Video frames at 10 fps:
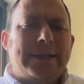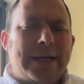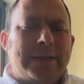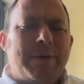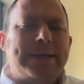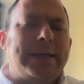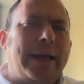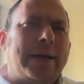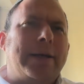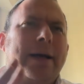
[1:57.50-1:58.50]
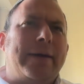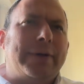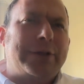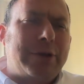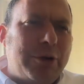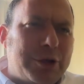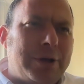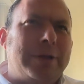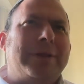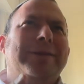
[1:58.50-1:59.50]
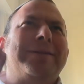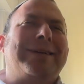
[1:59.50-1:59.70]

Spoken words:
expressing like a kind of a social